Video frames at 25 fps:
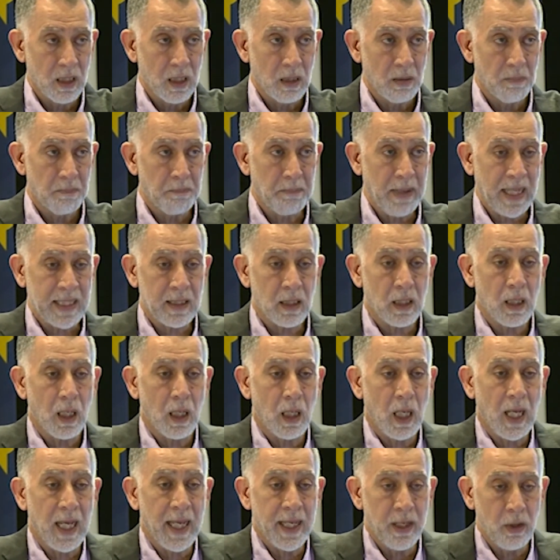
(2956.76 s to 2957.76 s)
but
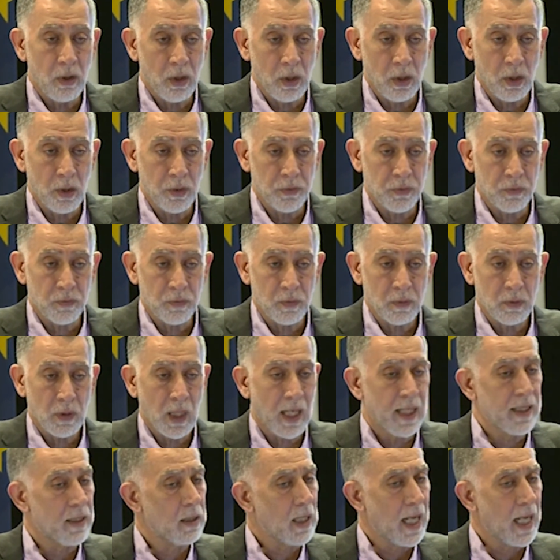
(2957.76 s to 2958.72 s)
I heard, and